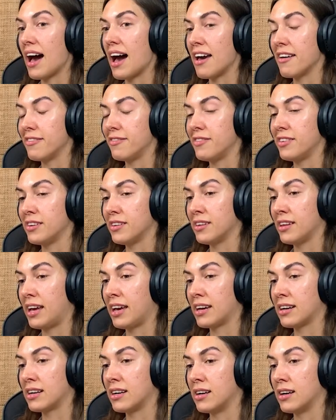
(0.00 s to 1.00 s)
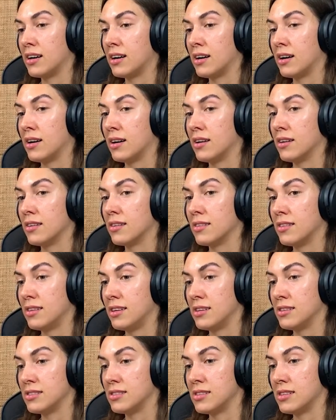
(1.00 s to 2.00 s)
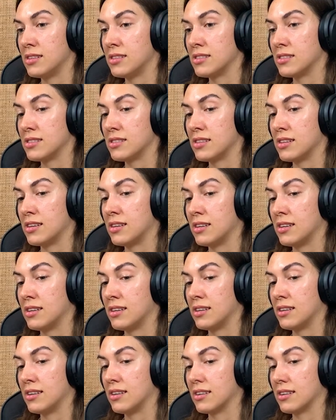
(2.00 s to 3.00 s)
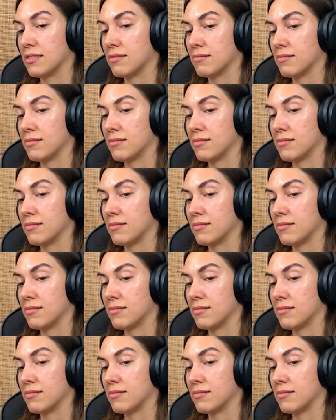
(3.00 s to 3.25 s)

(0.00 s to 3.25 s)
I feel like uh, this is uh,